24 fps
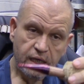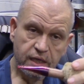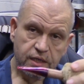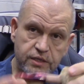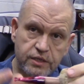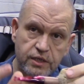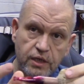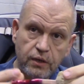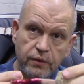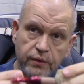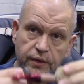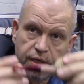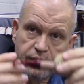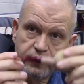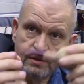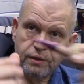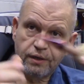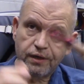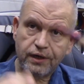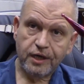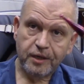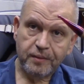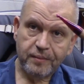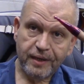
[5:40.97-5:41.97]
So, in
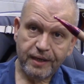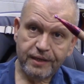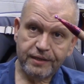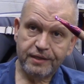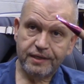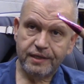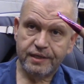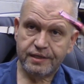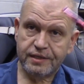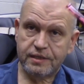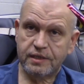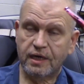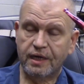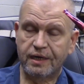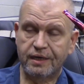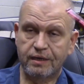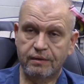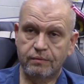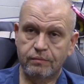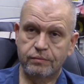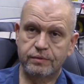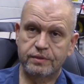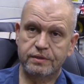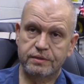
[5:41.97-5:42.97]
talking about this,
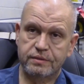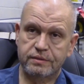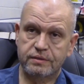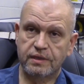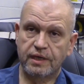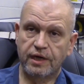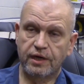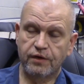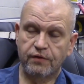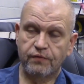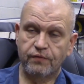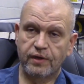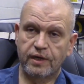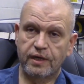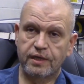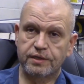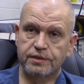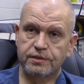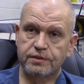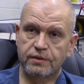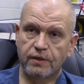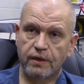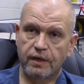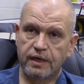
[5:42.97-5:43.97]
I was getting ready to
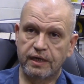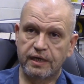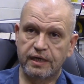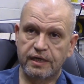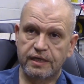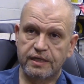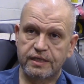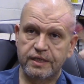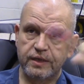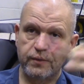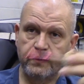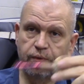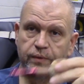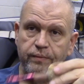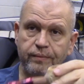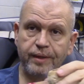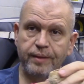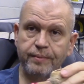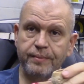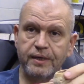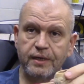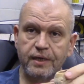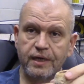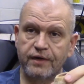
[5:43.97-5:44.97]
start, and he said, Well,
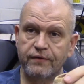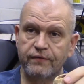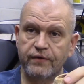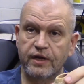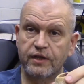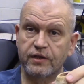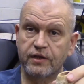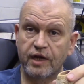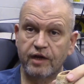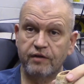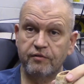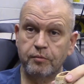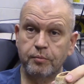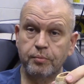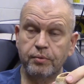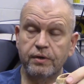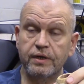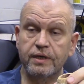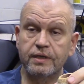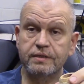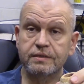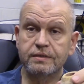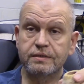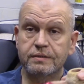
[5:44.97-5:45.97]
maybe I'd rather have a
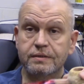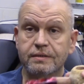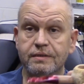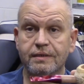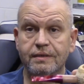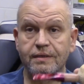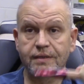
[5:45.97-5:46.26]
prince.